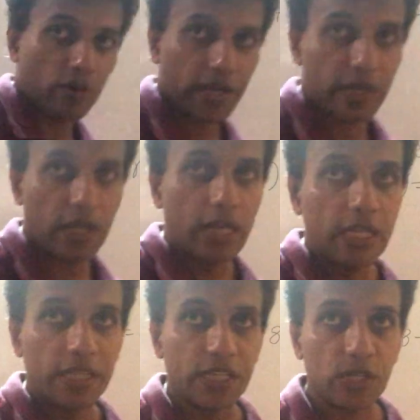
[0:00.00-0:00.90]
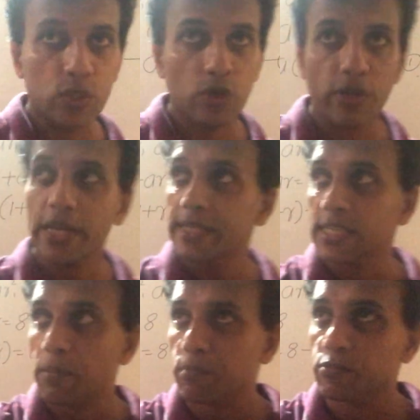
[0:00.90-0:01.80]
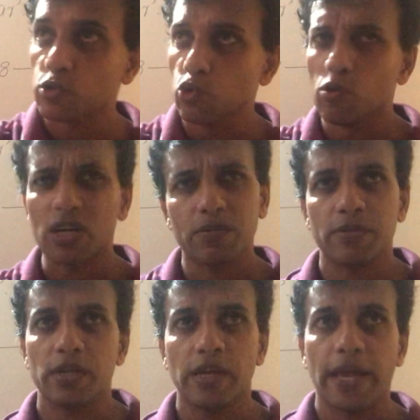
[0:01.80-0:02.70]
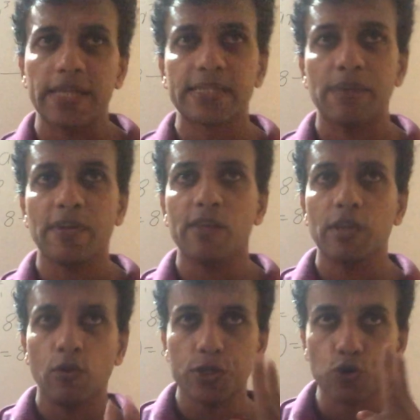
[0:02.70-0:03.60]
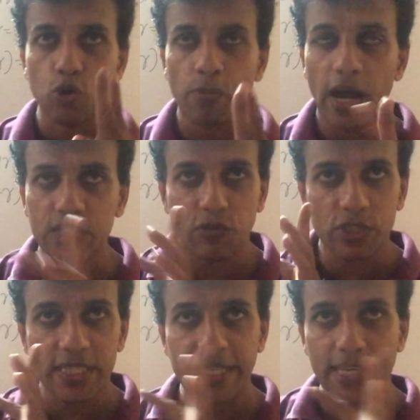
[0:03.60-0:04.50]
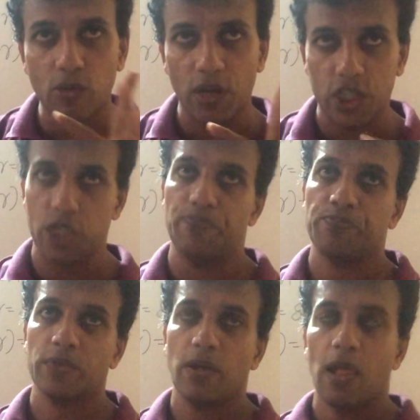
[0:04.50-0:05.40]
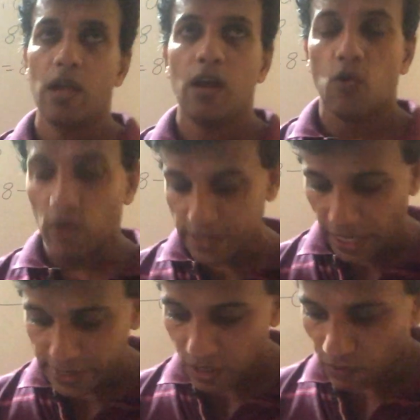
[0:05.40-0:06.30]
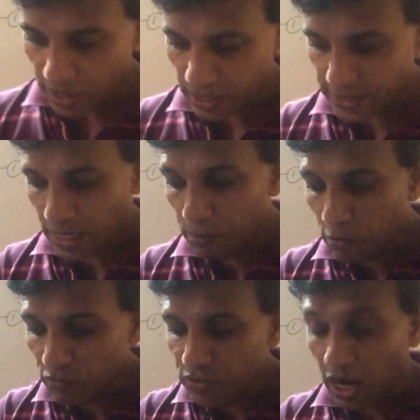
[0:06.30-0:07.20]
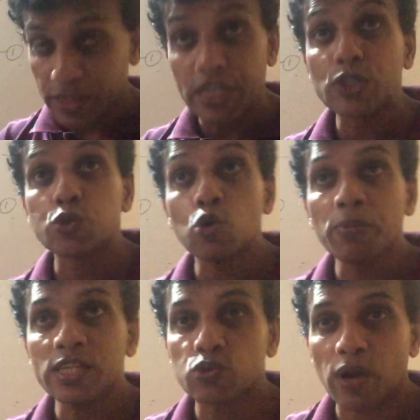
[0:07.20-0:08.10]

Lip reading: right? This is, you can get some 2 exam, they'll give you 2 marks for this equation. But the other one, sum of the other 2 means